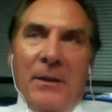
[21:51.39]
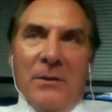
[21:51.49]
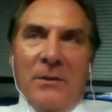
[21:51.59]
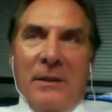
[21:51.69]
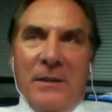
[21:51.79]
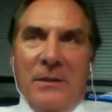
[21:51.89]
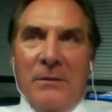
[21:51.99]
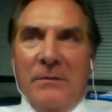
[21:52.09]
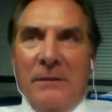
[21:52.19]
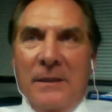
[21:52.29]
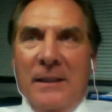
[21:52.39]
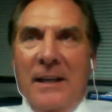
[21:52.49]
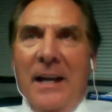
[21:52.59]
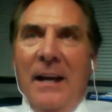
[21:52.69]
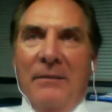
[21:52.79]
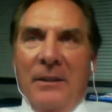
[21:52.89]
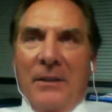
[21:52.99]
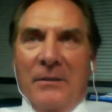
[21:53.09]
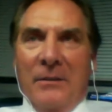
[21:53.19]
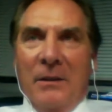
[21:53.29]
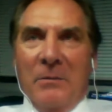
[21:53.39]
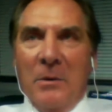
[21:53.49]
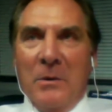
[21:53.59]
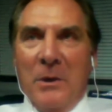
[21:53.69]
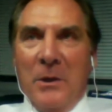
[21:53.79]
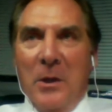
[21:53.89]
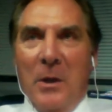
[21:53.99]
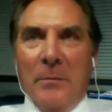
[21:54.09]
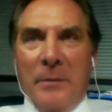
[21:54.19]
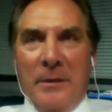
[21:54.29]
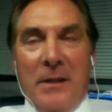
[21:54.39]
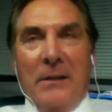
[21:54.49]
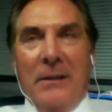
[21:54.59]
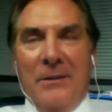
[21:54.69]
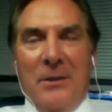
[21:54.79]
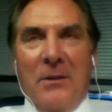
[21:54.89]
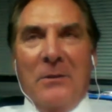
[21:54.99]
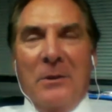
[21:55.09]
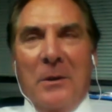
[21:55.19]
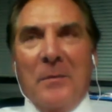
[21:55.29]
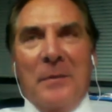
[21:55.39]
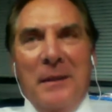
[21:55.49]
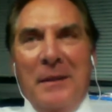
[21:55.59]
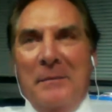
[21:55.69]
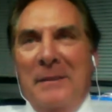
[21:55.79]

Those of us who have our roots in Europe, particularly in Southern Europe, as